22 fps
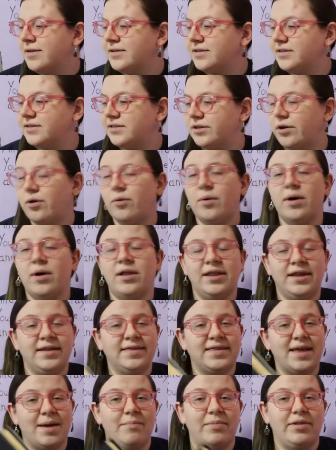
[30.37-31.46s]
So I'll
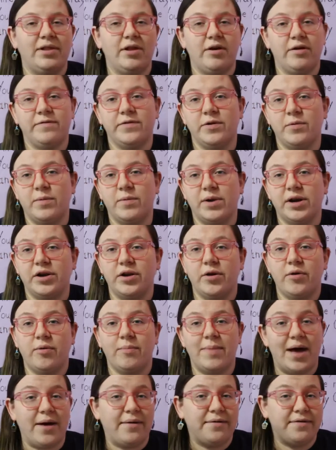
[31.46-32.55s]
link that below if you want to know
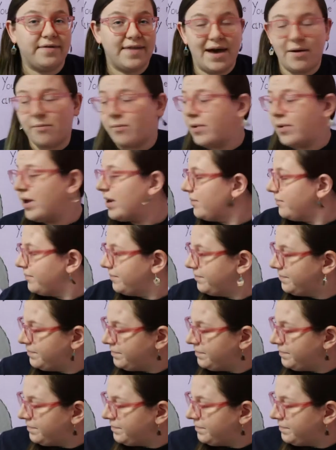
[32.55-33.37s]
about that one.